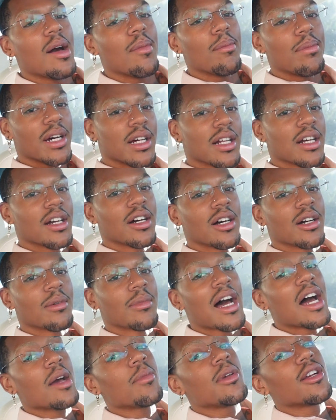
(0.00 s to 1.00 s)
But
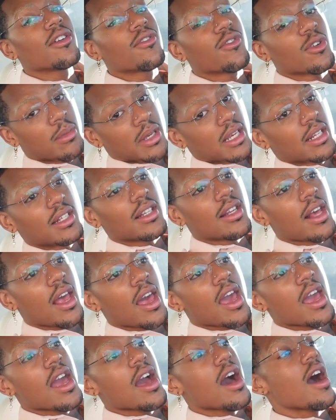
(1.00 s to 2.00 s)
I'm here for me
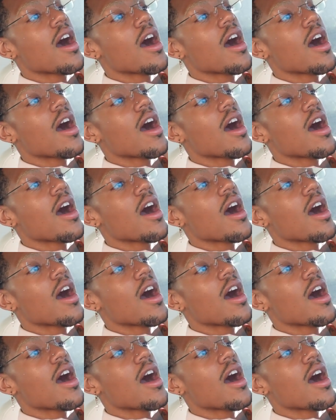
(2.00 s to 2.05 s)
today.